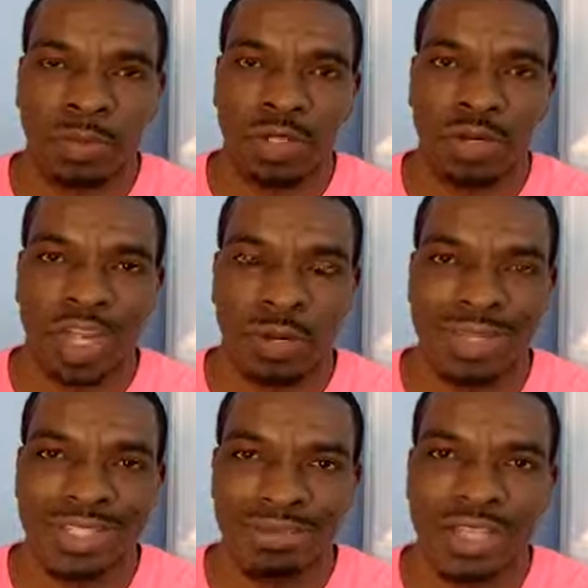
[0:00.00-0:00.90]
that are
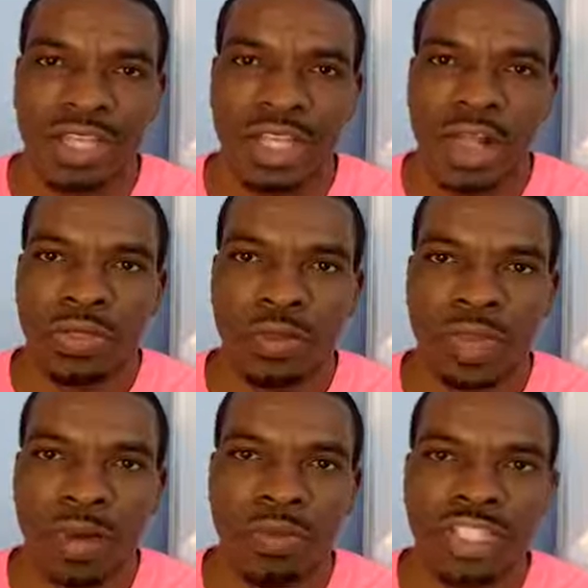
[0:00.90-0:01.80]
coming to me, they're
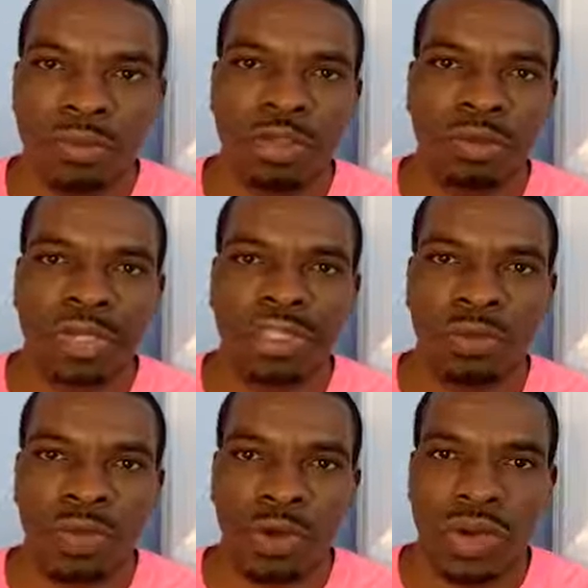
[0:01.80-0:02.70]
coming to me because they
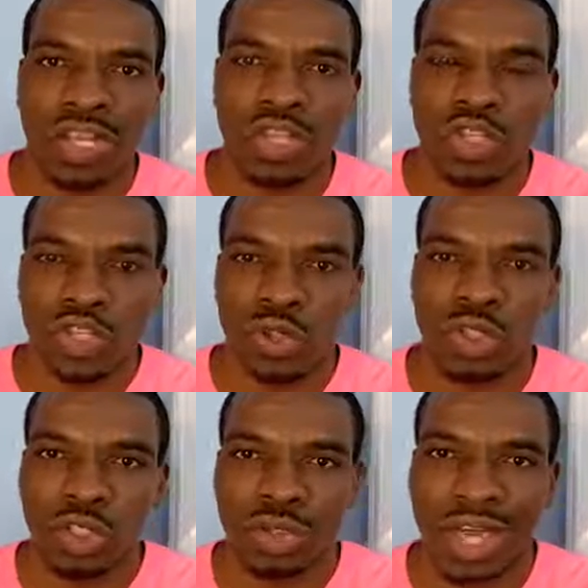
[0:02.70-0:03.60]
want to go ahead and
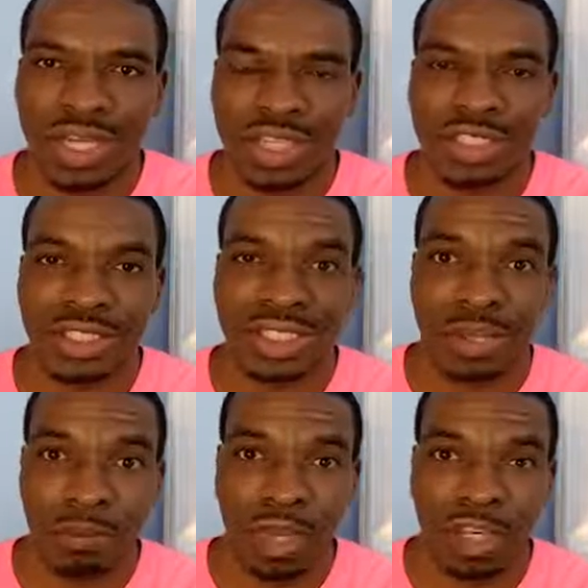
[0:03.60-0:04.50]
use their knowledge to
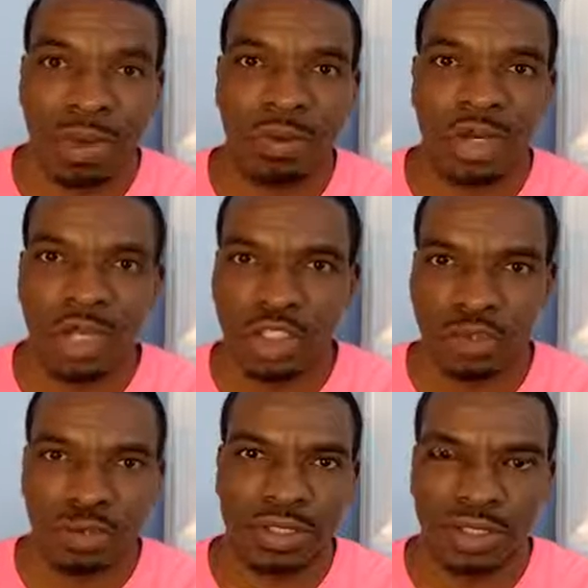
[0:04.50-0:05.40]
get paid. They want to launch
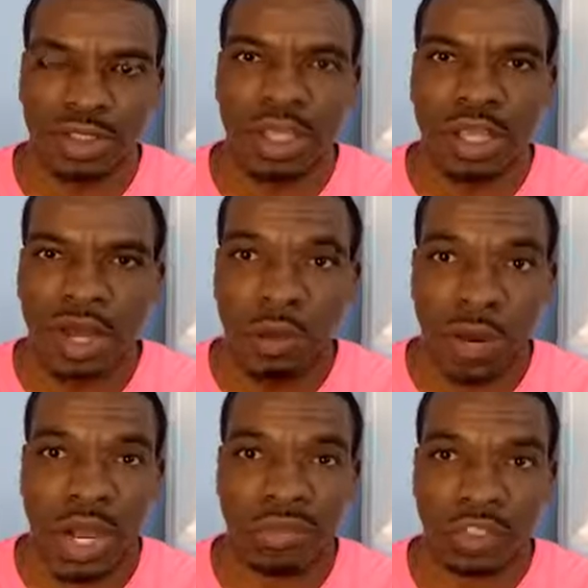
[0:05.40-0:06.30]
a business
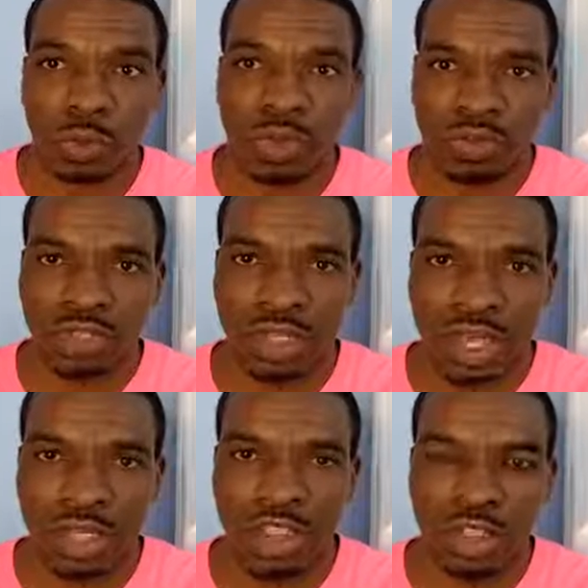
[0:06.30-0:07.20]
around their specific
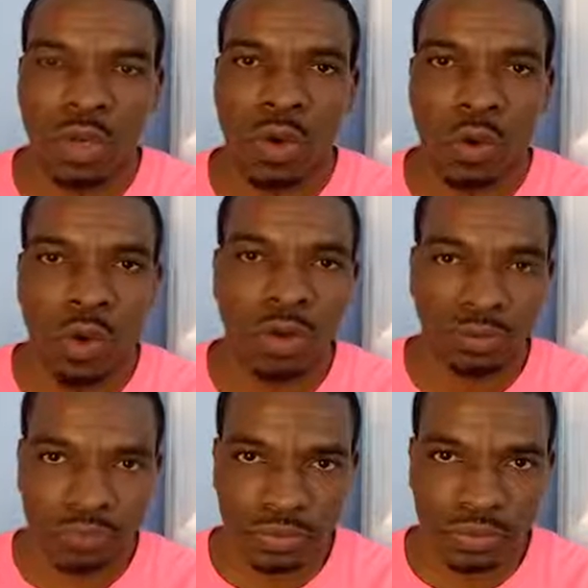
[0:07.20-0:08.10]
knowledge,
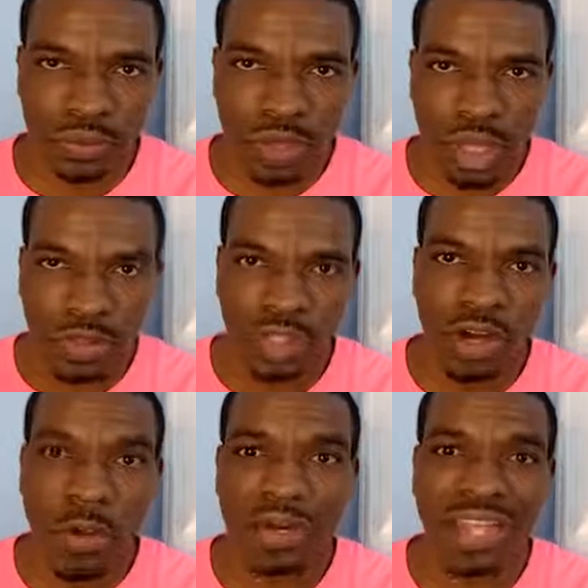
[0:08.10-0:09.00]
or they
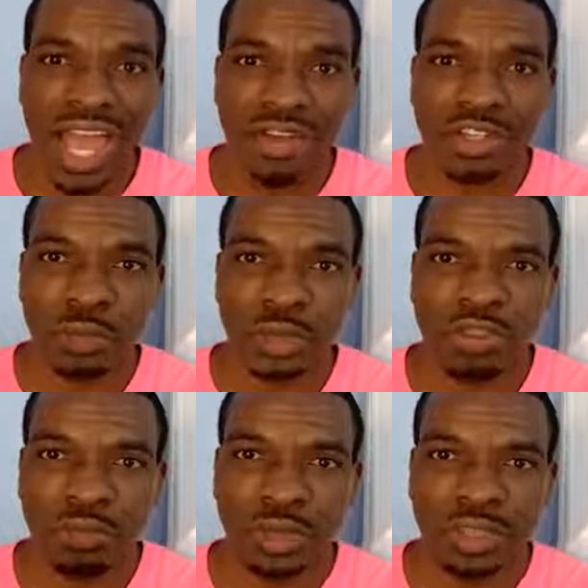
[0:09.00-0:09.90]
already have a
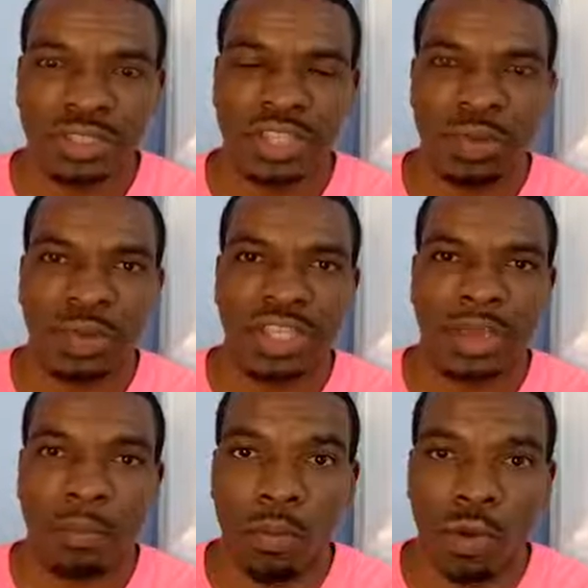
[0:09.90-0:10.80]
specific business and they want to
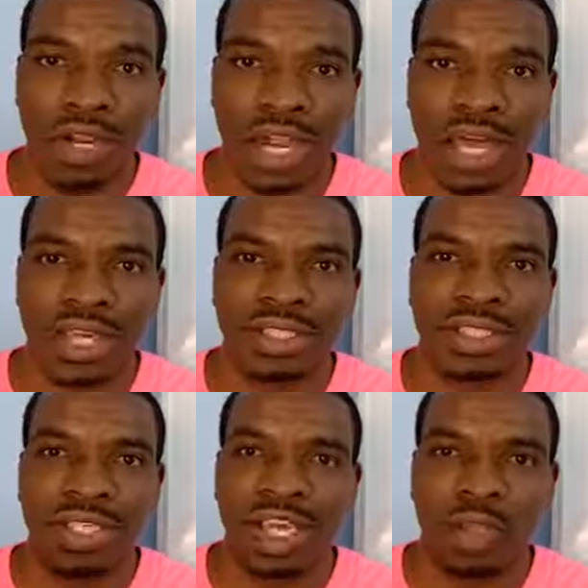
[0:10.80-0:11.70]
get more clients
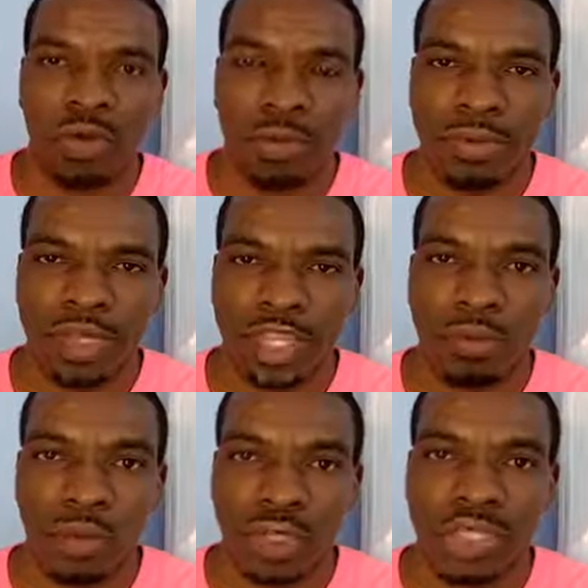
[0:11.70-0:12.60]
and they want to be able to get
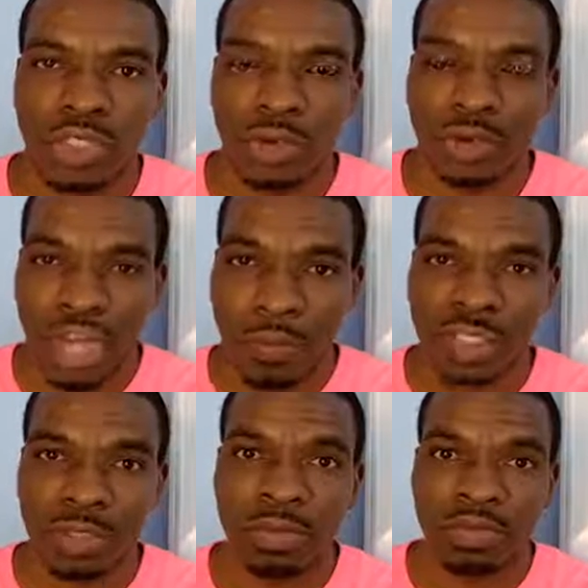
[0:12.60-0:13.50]
more leads. So they're coming
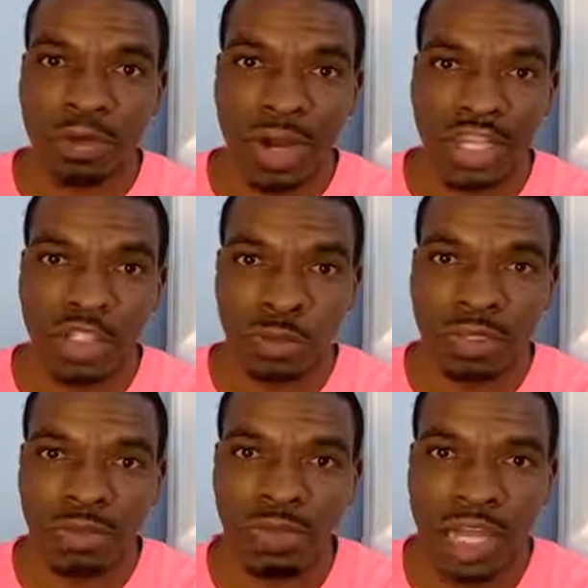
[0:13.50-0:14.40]
to me for a
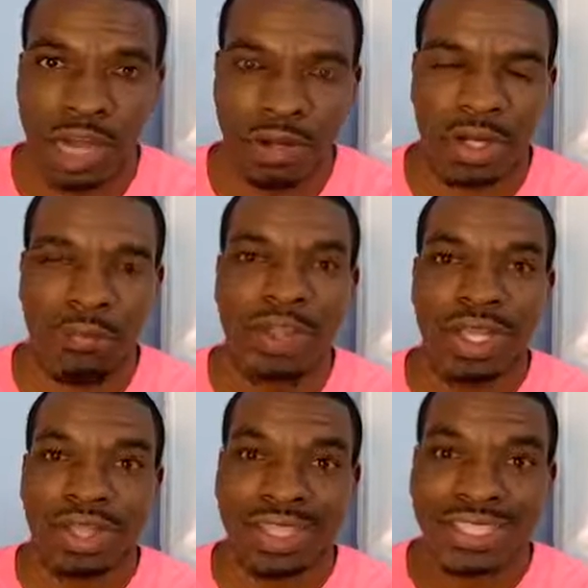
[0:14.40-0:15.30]
specific outcome.
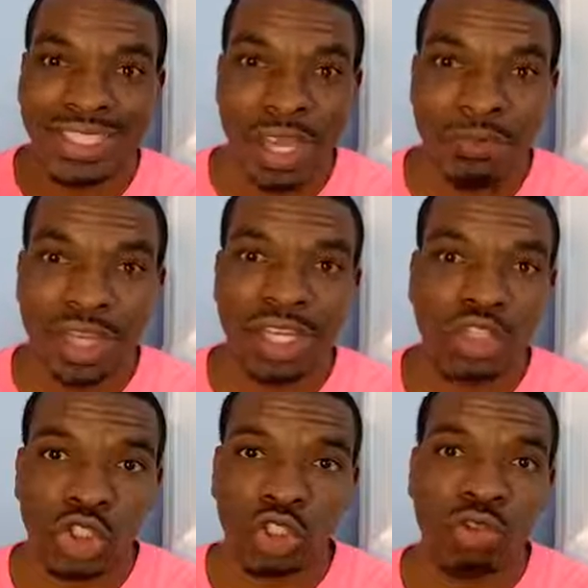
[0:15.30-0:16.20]
The same thing
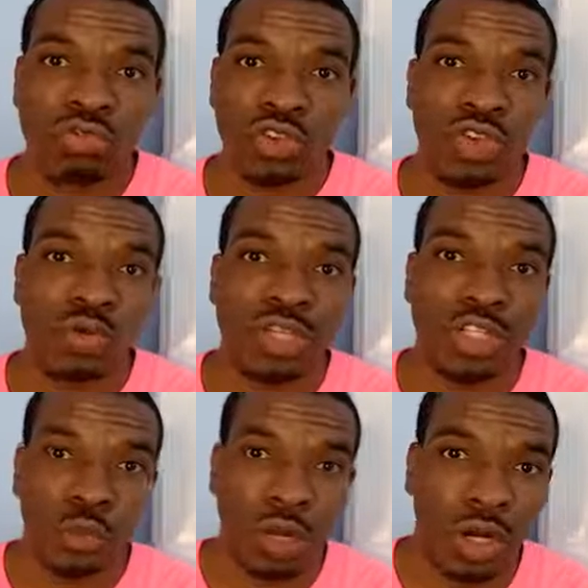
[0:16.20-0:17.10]
is true for you
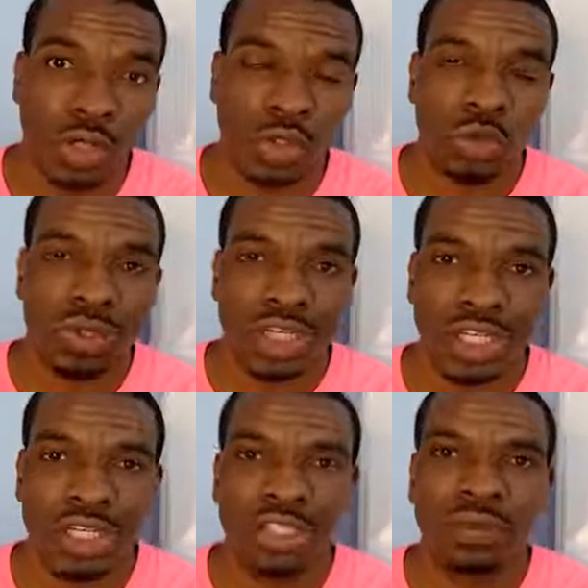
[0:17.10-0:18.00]
as well. So
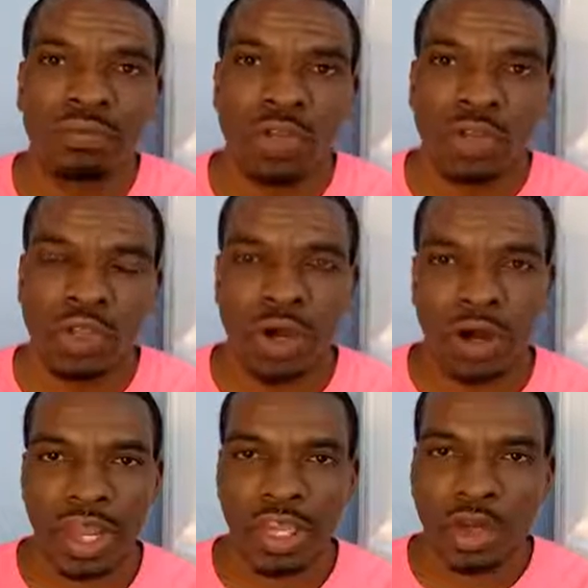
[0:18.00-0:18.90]
because you
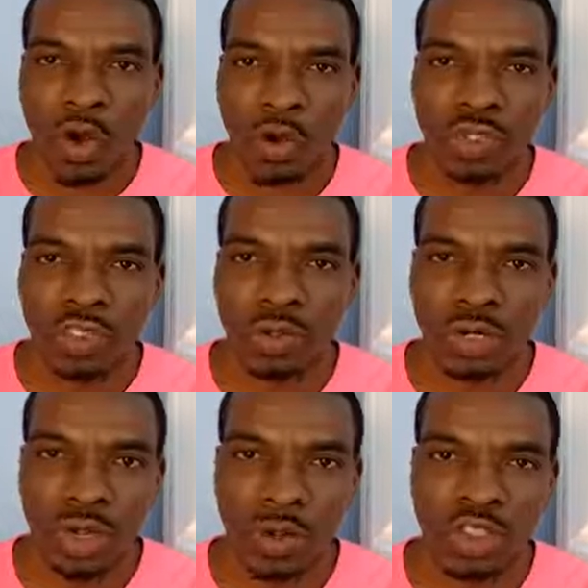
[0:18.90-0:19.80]
are a coach and you're in
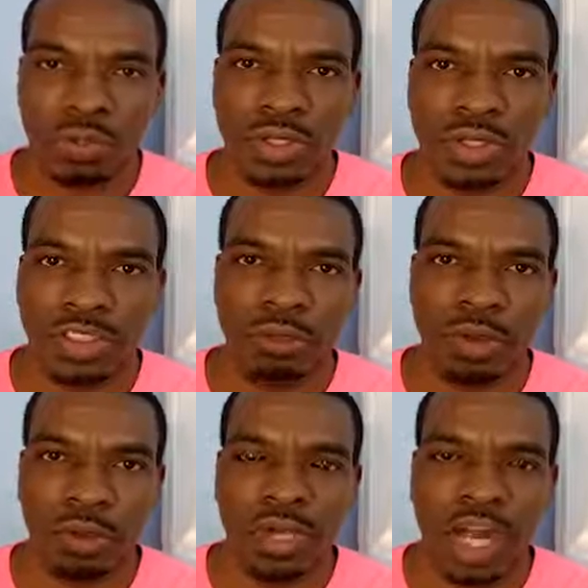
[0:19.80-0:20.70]
a coaching business and
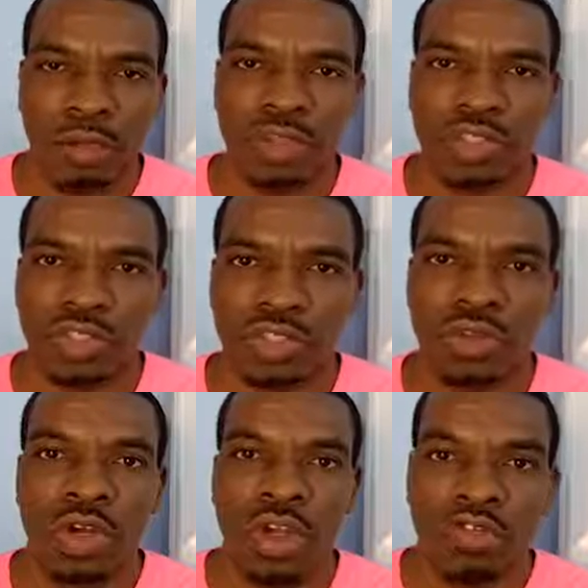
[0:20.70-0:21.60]
people are coming to
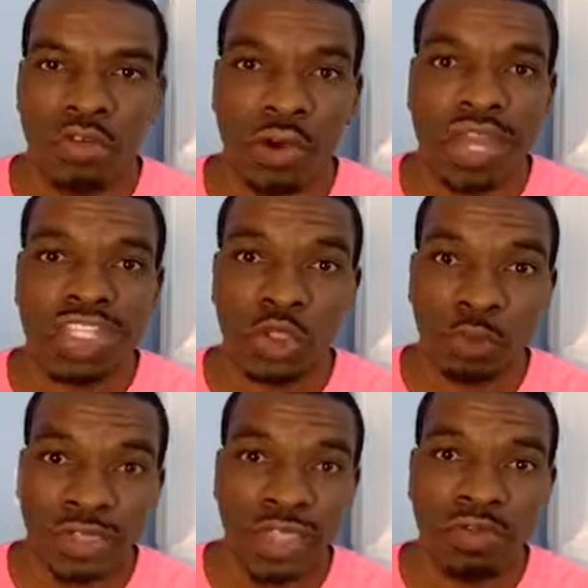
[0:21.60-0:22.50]
you for a
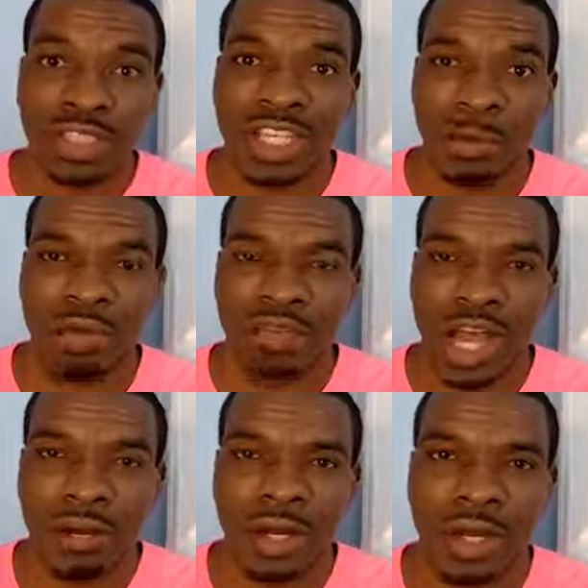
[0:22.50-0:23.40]
specific type of
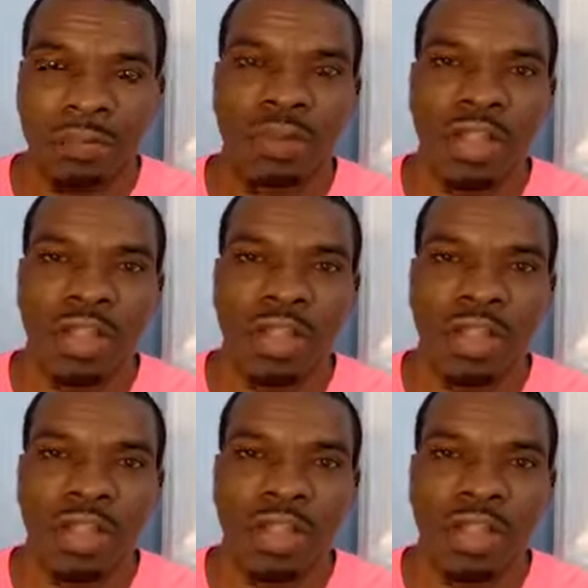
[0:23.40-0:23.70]
outcome,